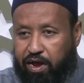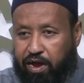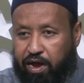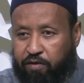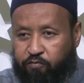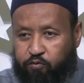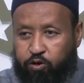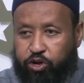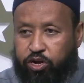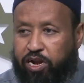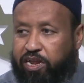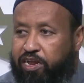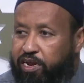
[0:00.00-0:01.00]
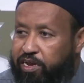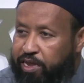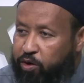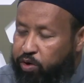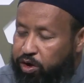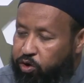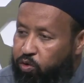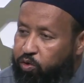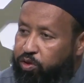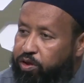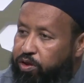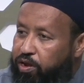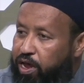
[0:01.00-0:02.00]
unfortunately, they were not
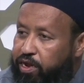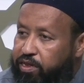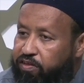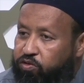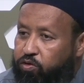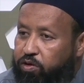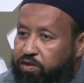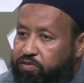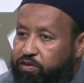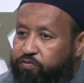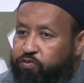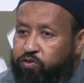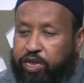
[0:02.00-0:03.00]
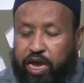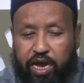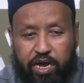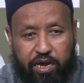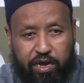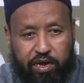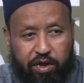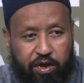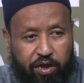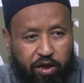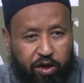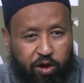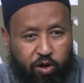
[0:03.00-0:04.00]
like the scholars of today
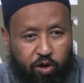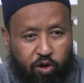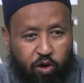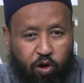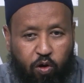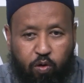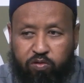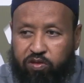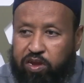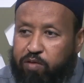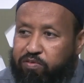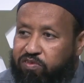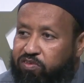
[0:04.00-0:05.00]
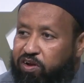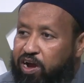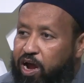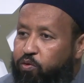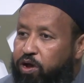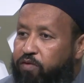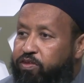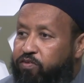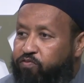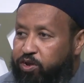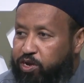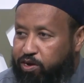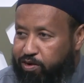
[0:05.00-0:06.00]
who sleep straight away after
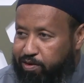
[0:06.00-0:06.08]
Fajr.